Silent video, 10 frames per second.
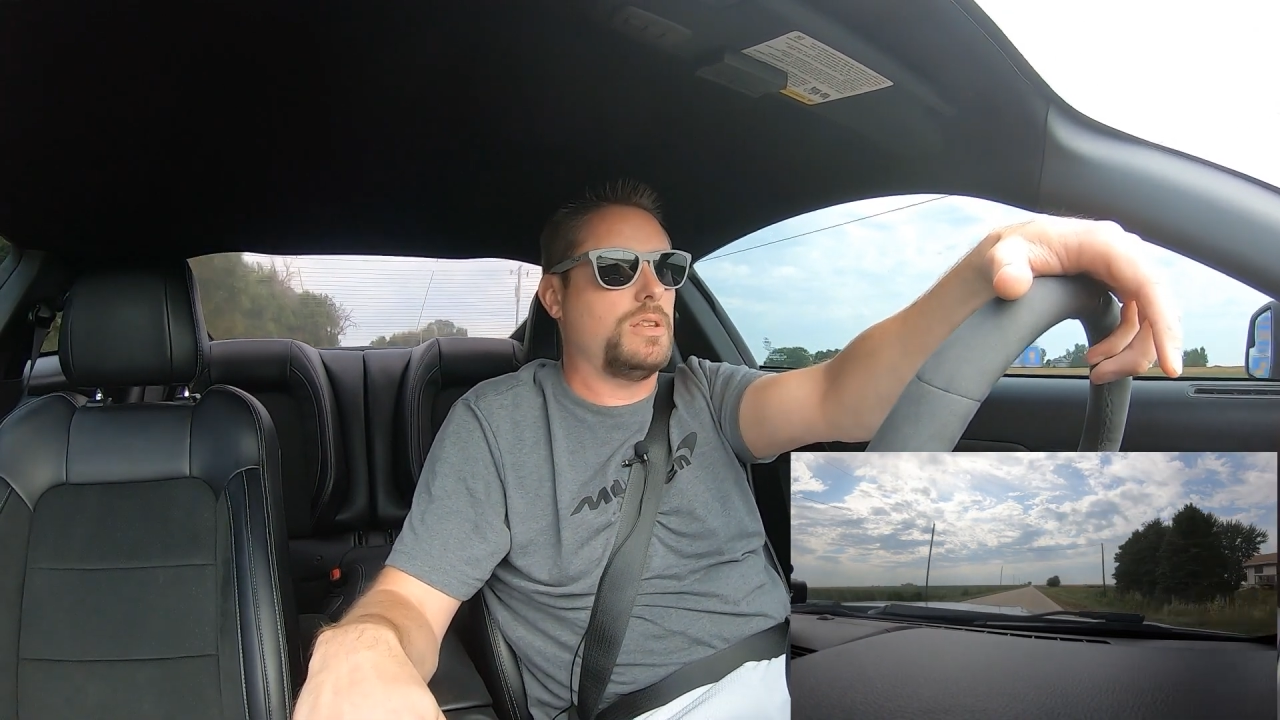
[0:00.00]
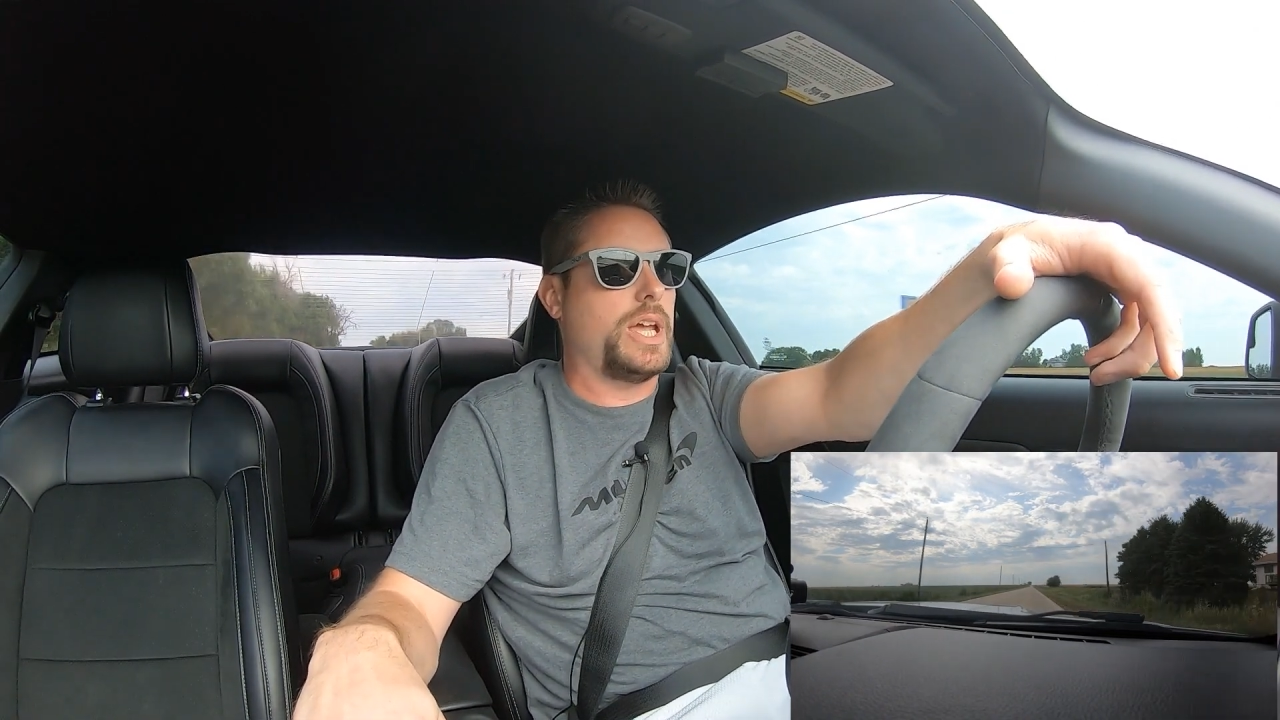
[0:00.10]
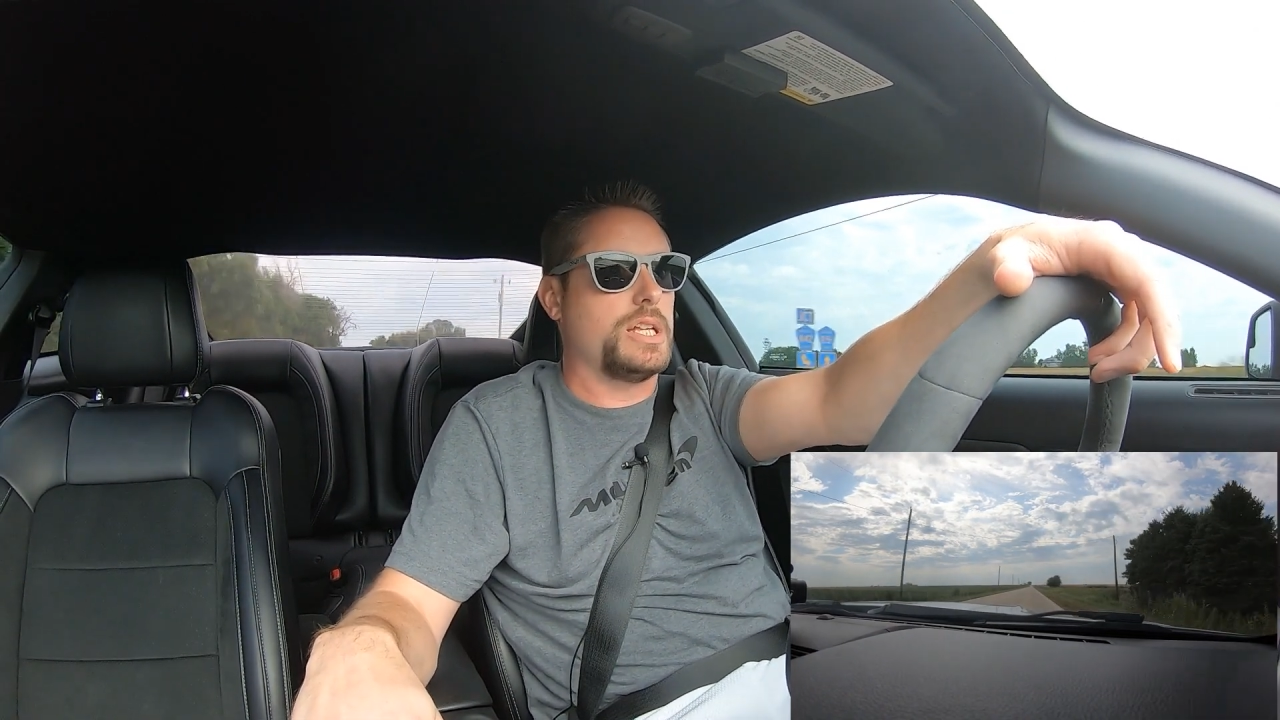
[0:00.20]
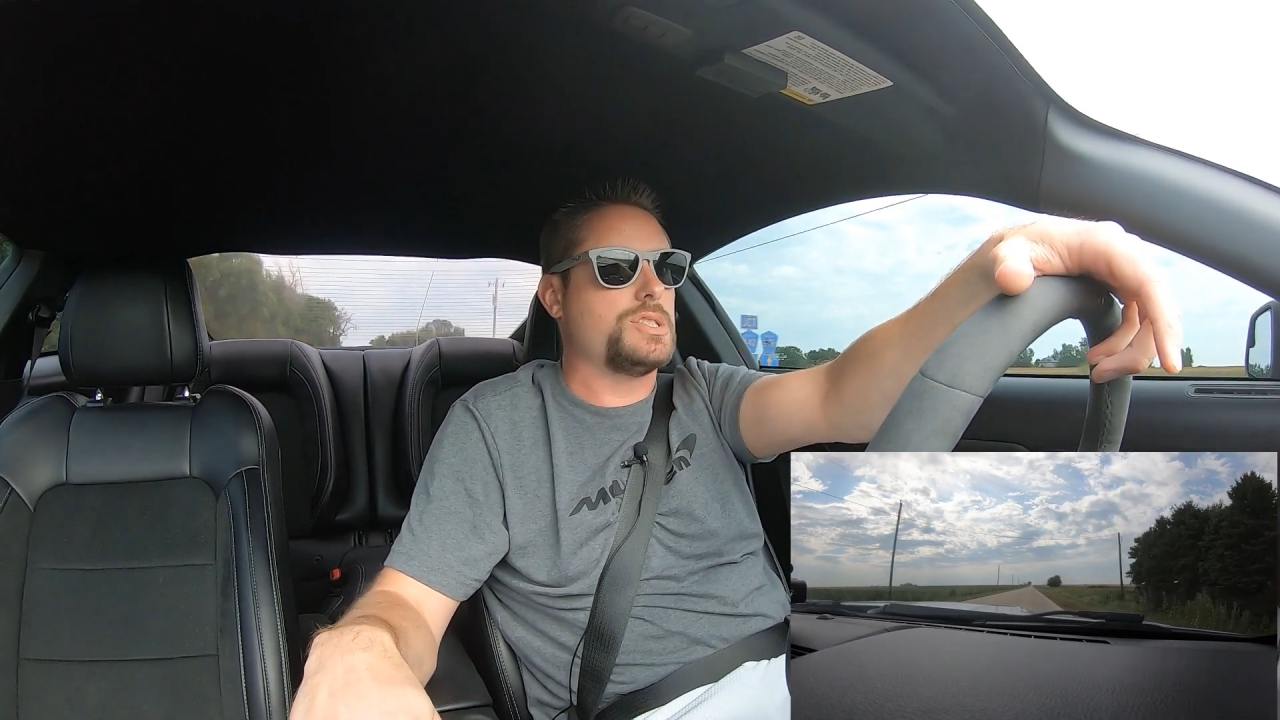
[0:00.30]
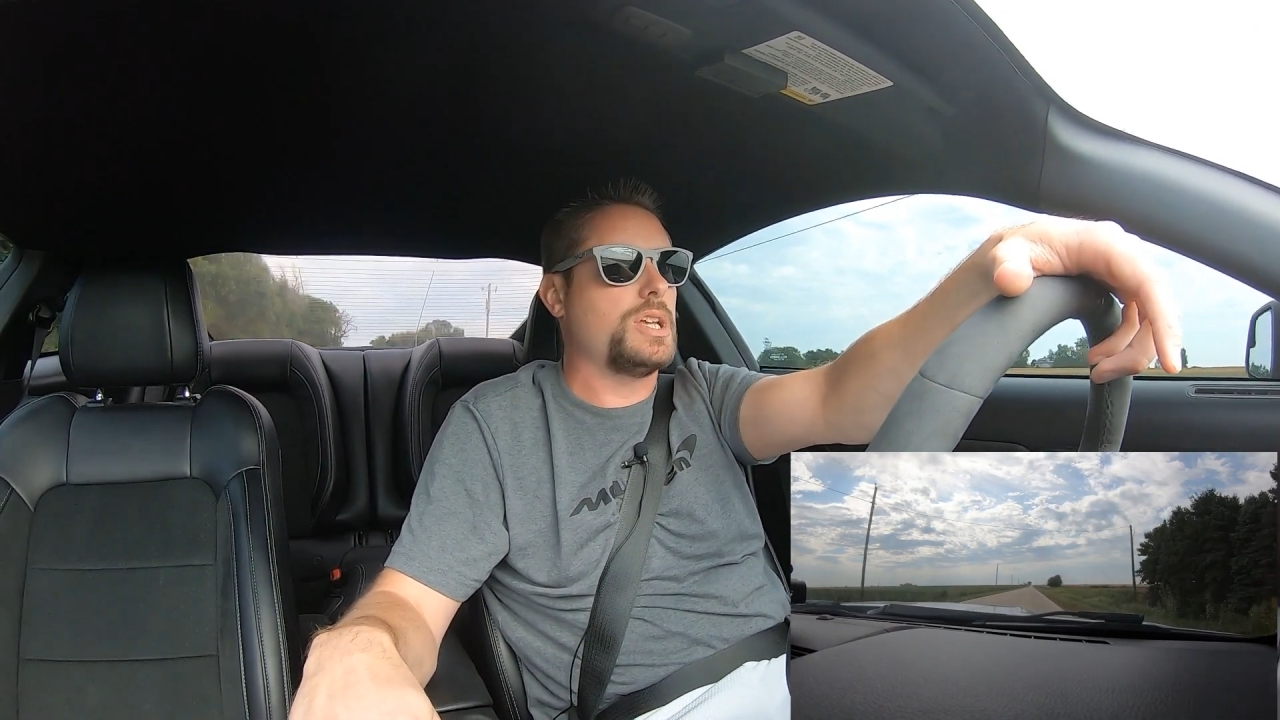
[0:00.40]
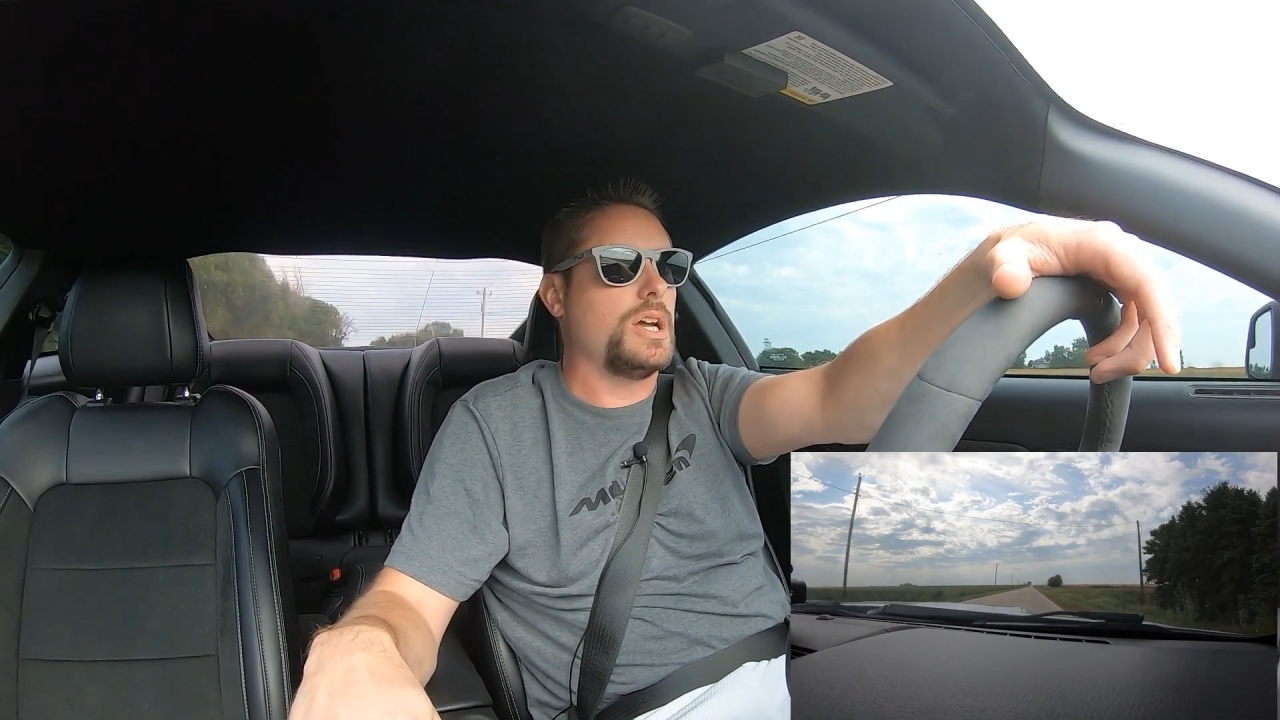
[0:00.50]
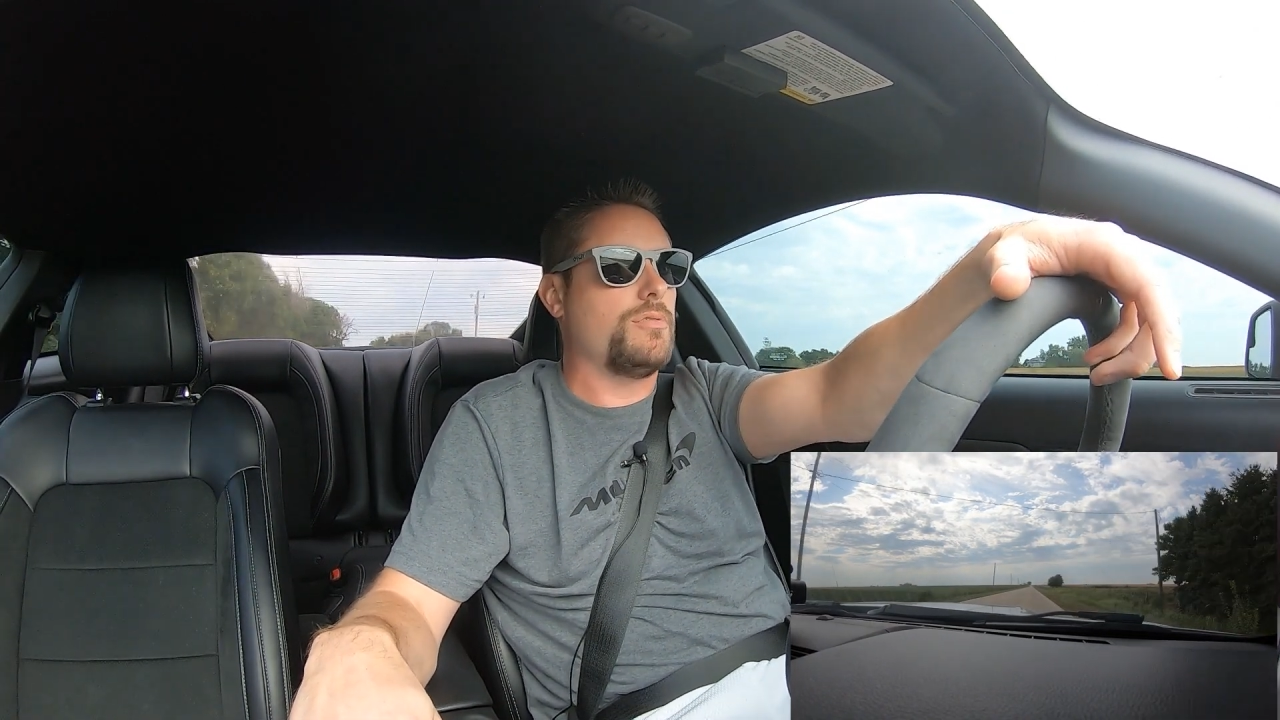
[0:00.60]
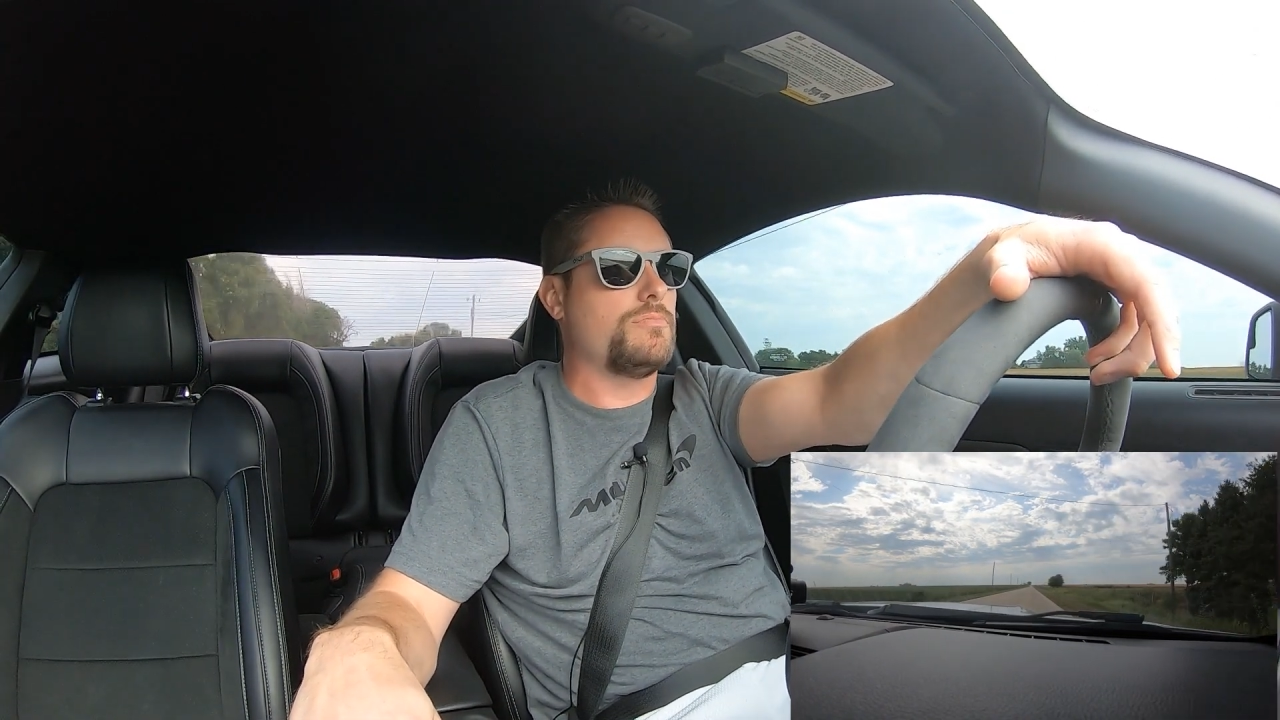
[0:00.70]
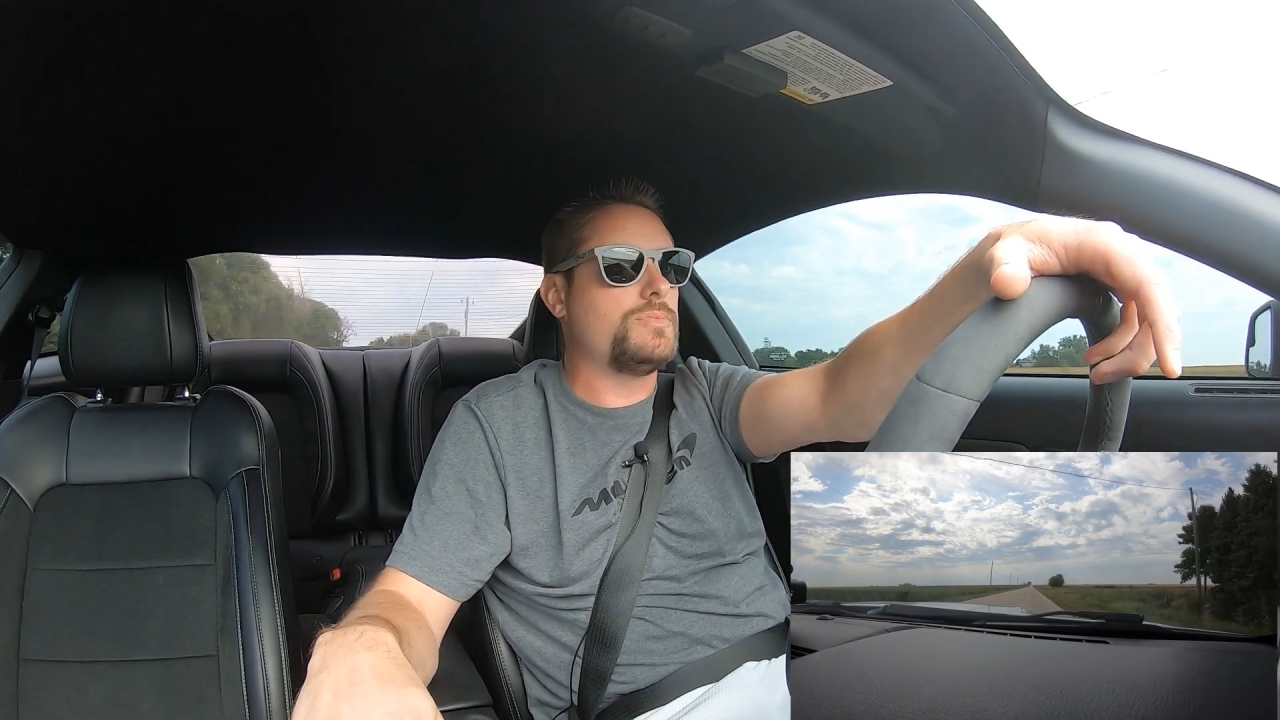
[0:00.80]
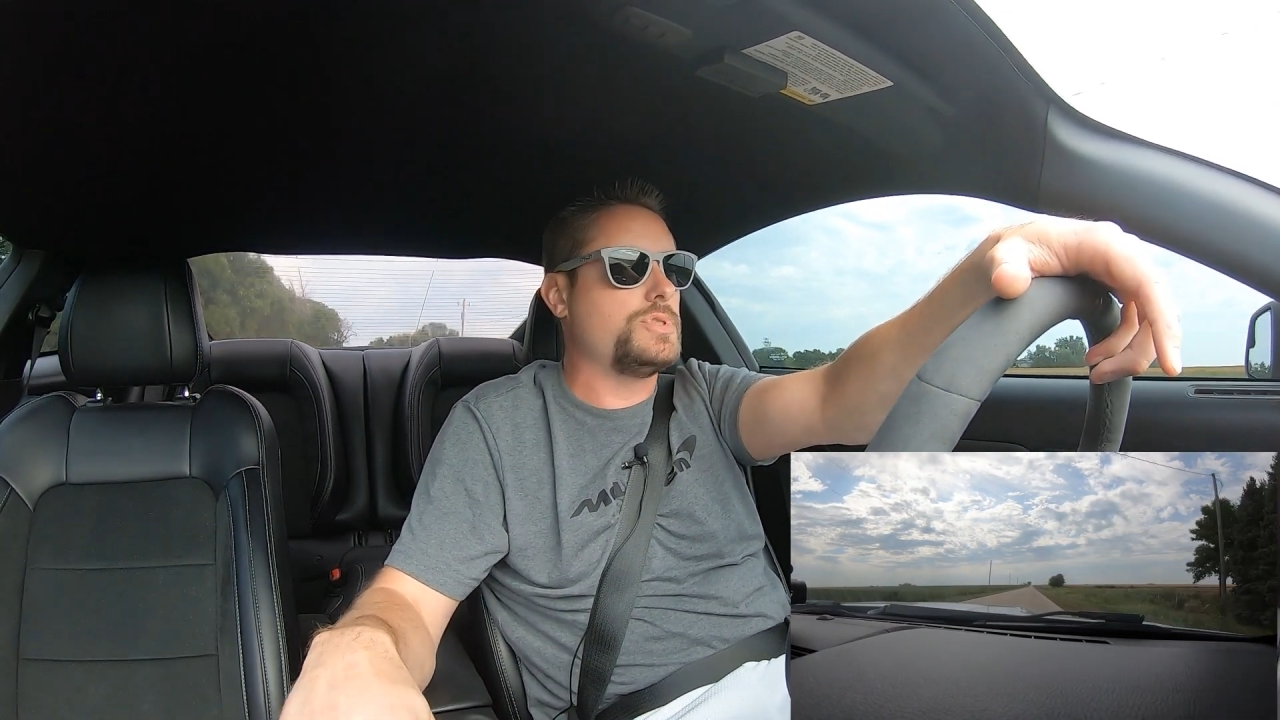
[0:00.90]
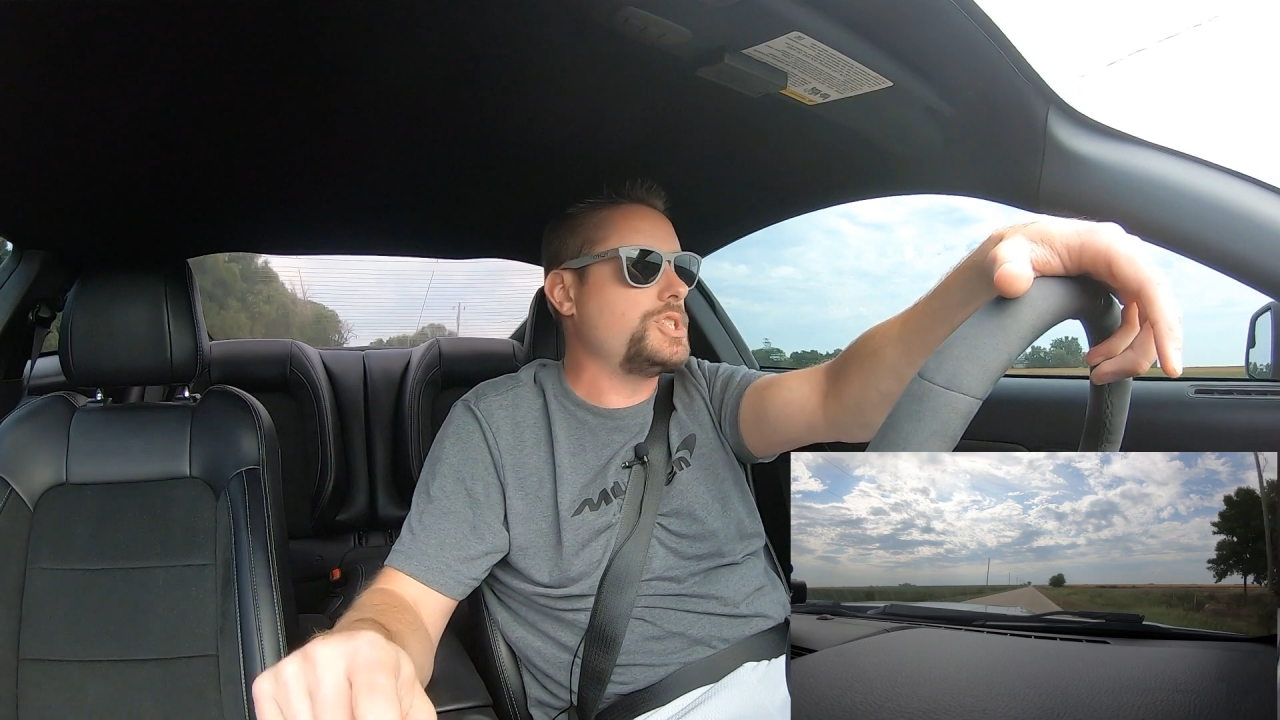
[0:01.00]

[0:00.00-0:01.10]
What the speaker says: hands down,